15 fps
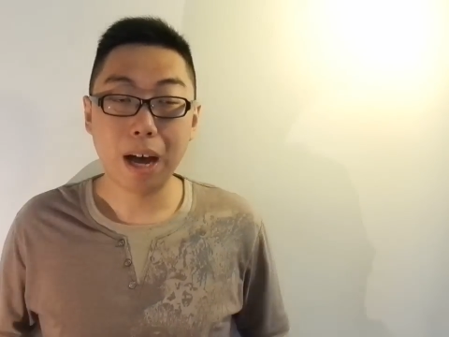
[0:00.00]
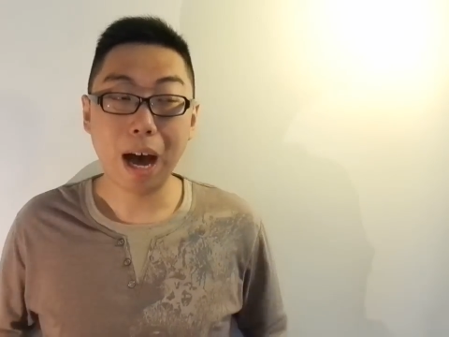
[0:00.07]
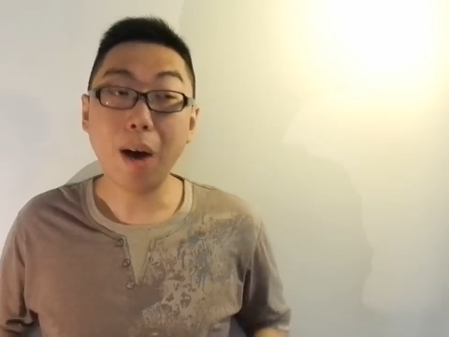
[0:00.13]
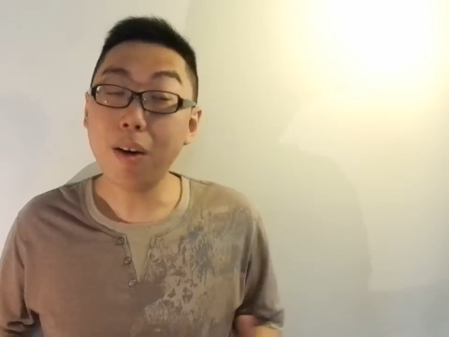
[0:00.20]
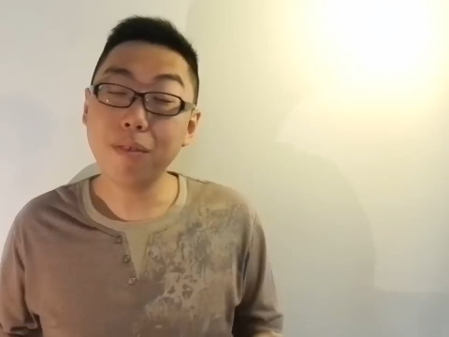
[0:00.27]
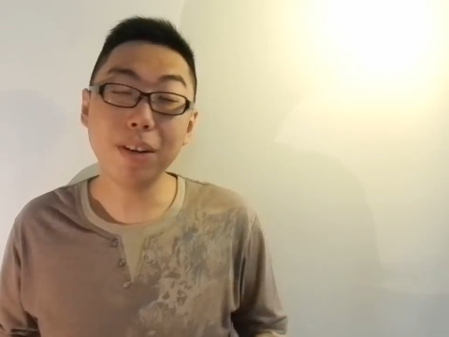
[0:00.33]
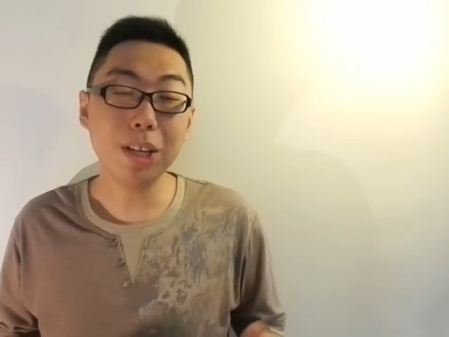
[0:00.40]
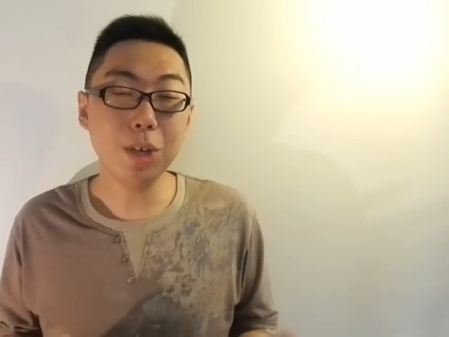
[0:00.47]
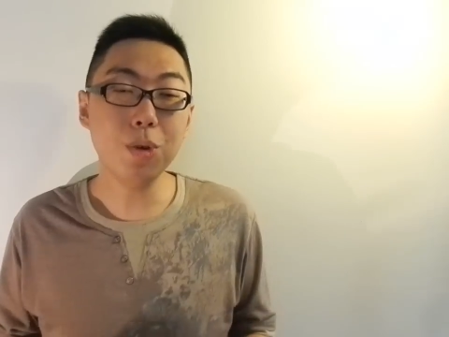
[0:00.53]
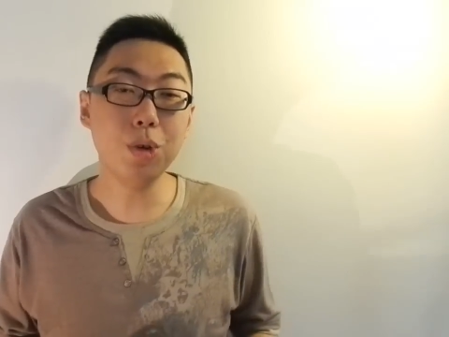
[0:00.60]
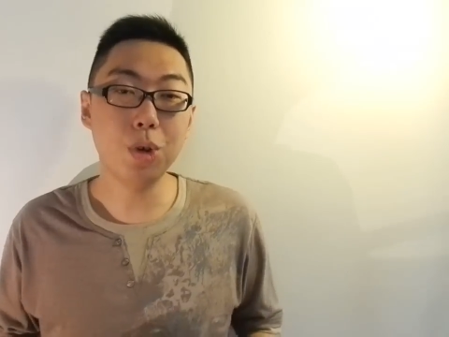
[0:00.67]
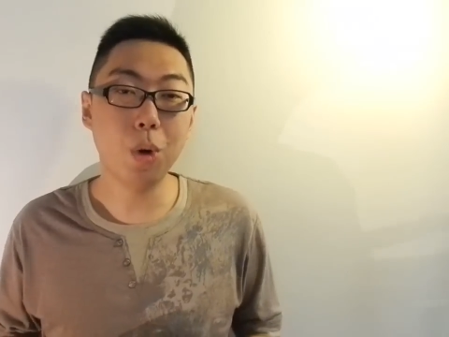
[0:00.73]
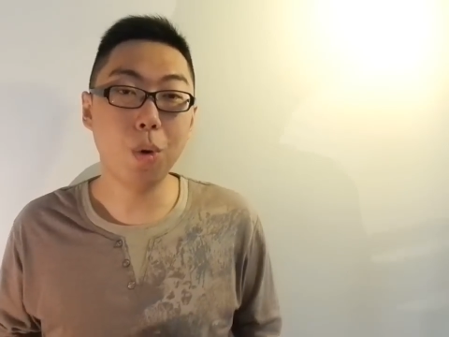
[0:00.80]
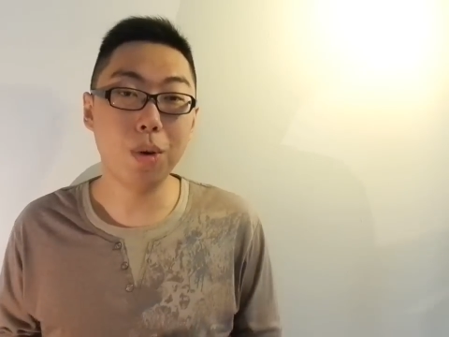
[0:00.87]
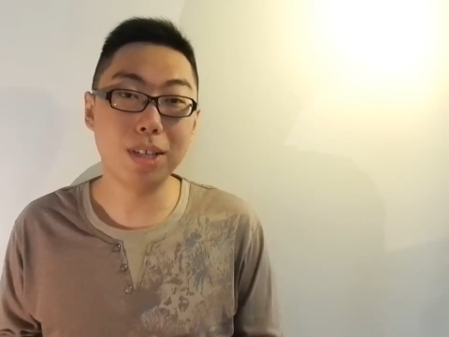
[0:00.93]
However, you
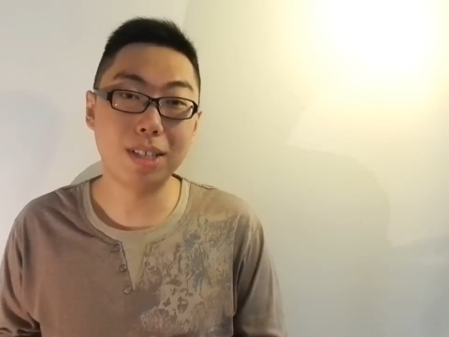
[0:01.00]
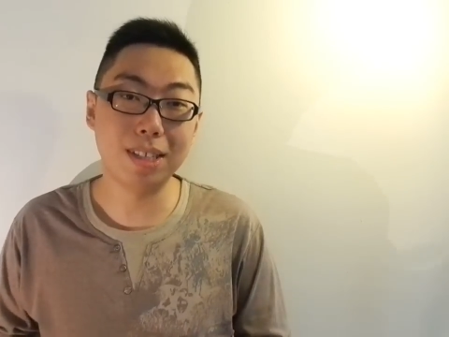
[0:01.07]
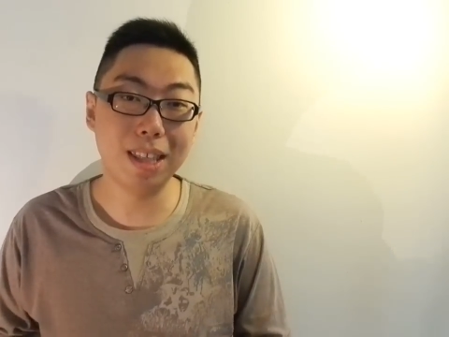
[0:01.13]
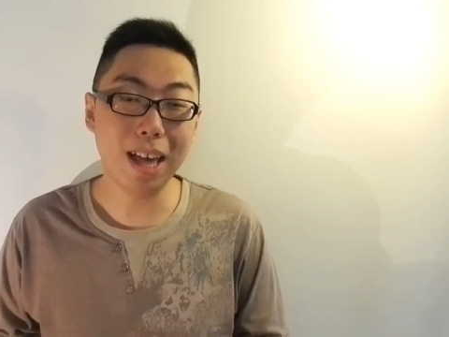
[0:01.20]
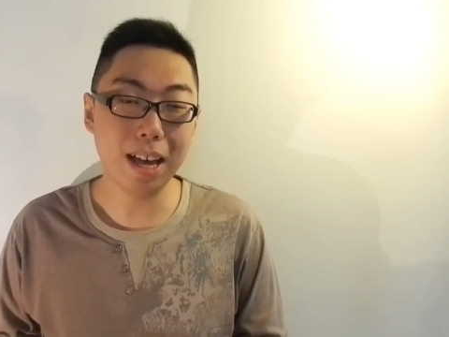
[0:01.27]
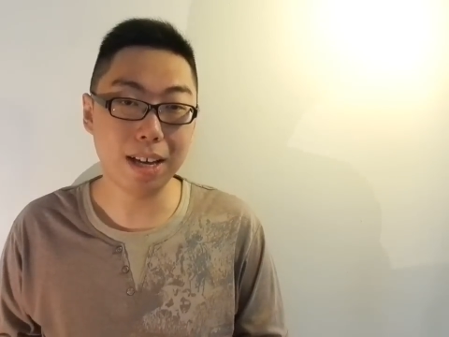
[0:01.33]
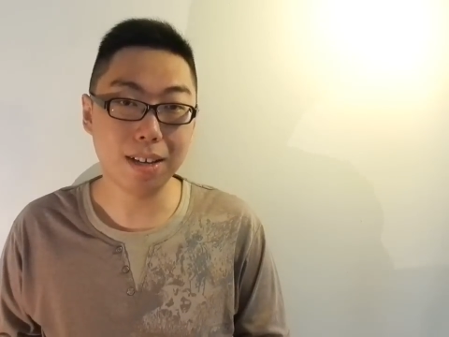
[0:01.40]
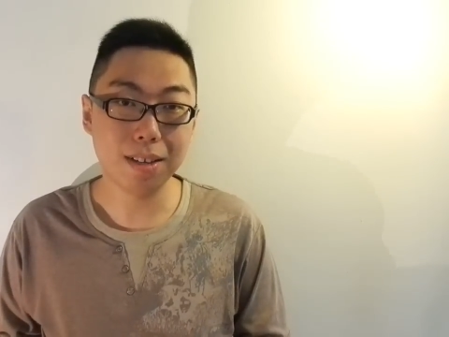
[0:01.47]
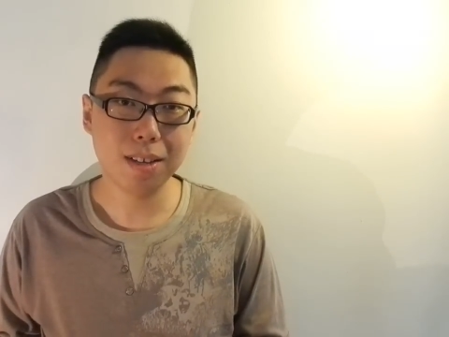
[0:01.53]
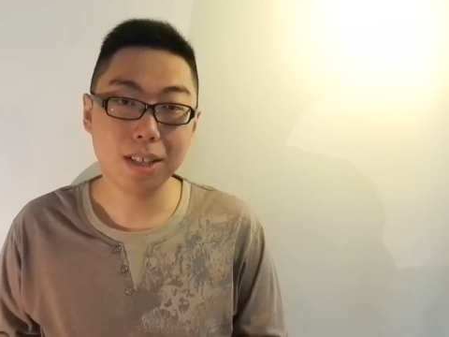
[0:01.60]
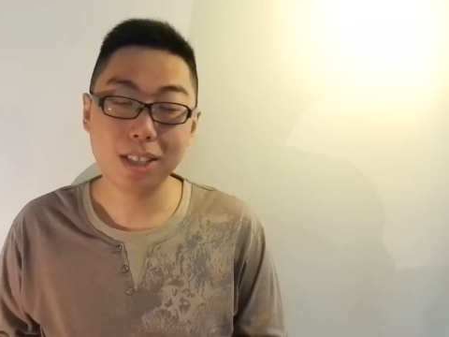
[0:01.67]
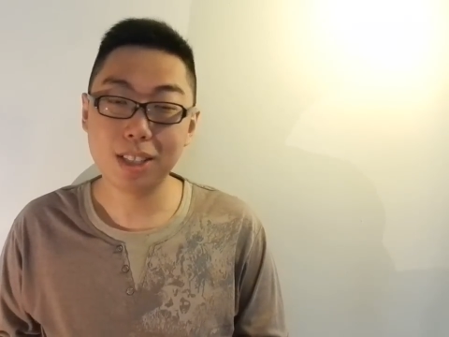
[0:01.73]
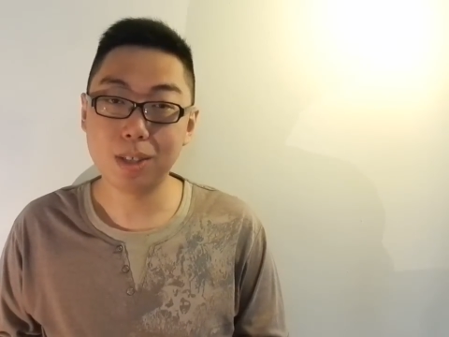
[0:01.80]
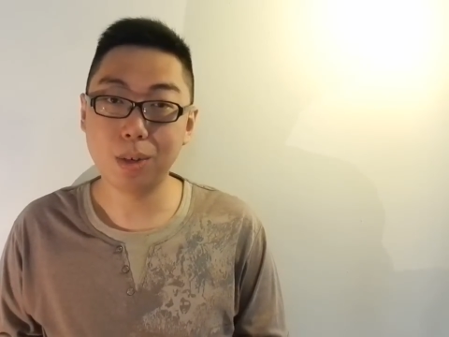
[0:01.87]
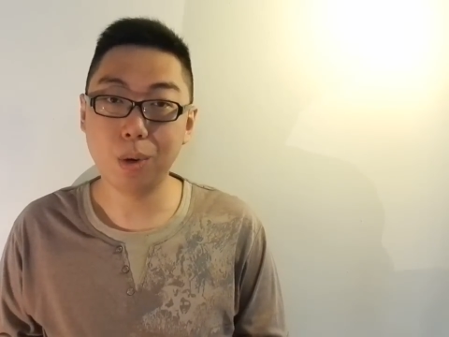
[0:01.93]
know it's there.
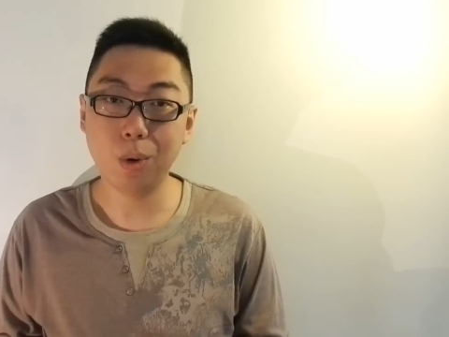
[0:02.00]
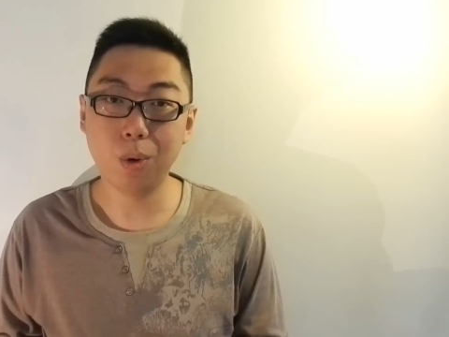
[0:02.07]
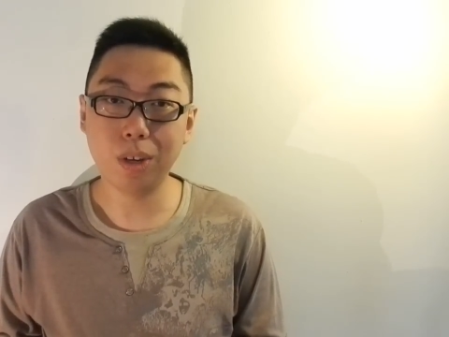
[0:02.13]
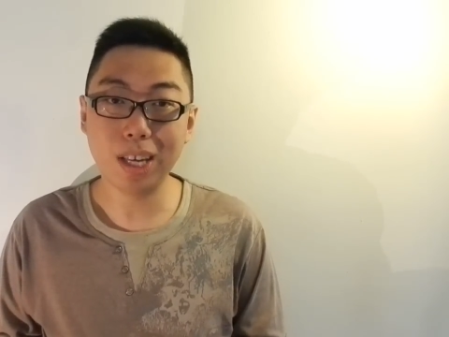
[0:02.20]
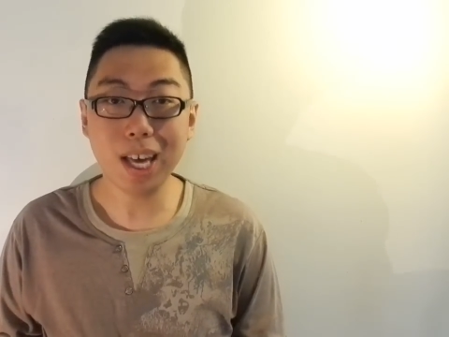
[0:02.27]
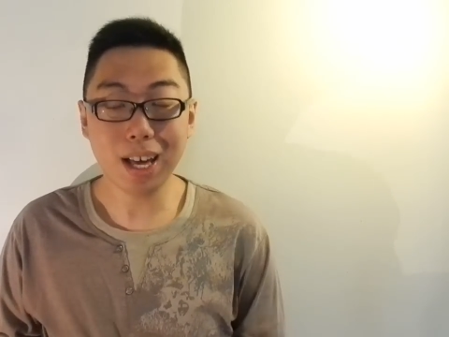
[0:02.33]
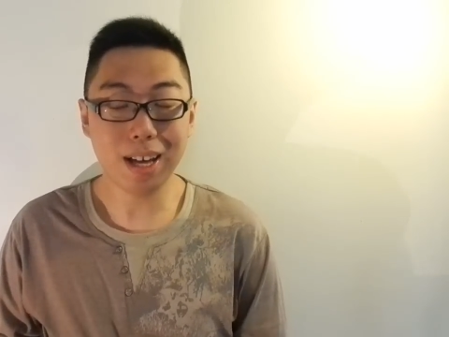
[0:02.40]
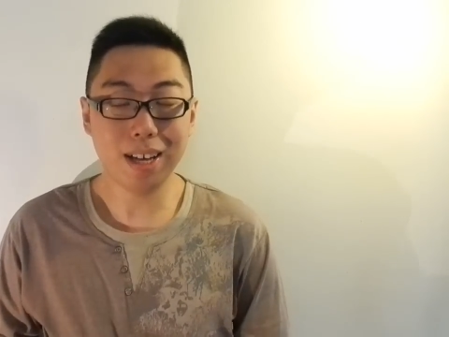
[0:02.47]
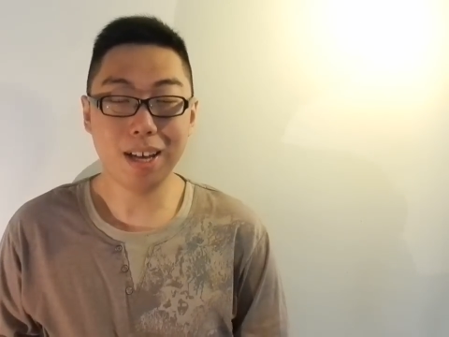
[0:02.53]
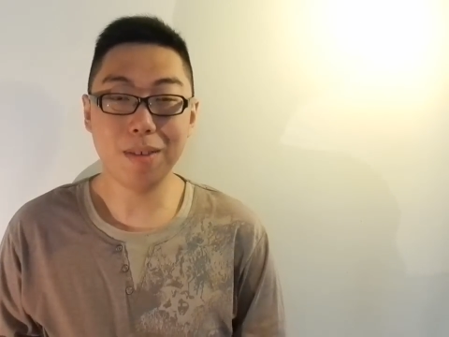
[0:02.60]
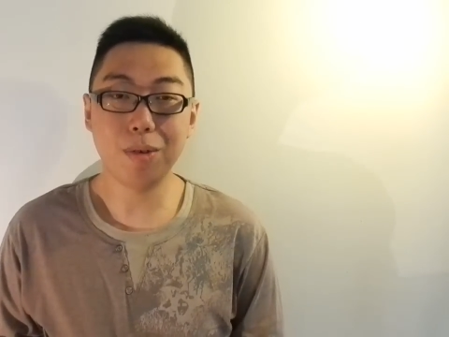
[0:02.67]
So yeah,